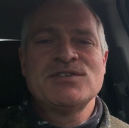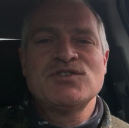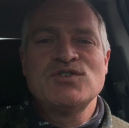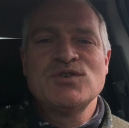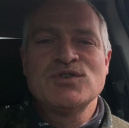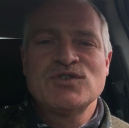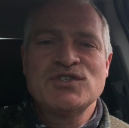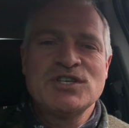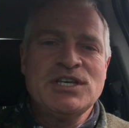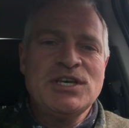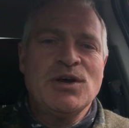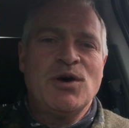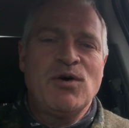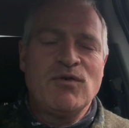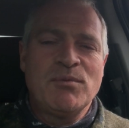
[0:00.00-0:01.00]
as you'll see
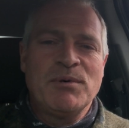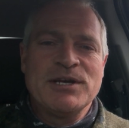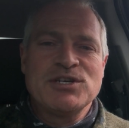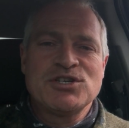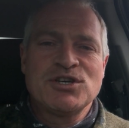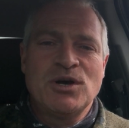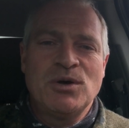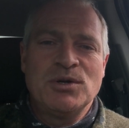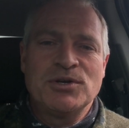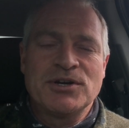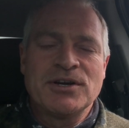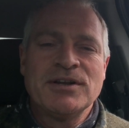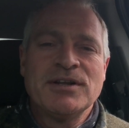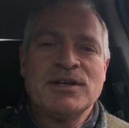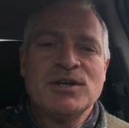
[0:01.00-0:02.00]
over my
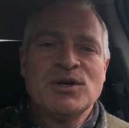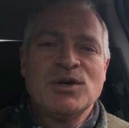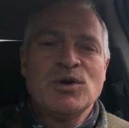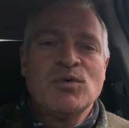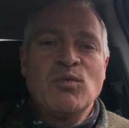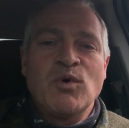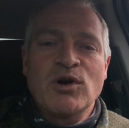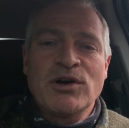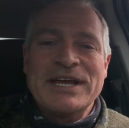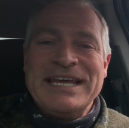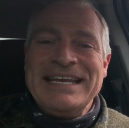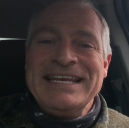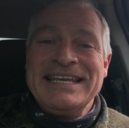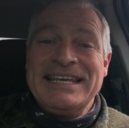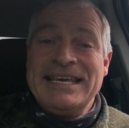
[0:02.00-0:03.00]
shoulder, we're
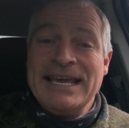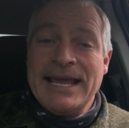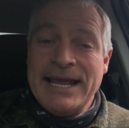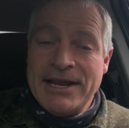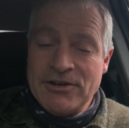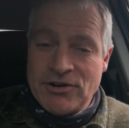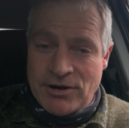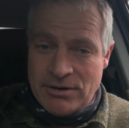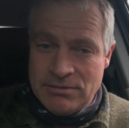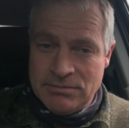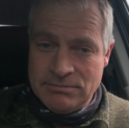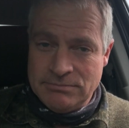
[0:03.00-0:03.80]
in Gander.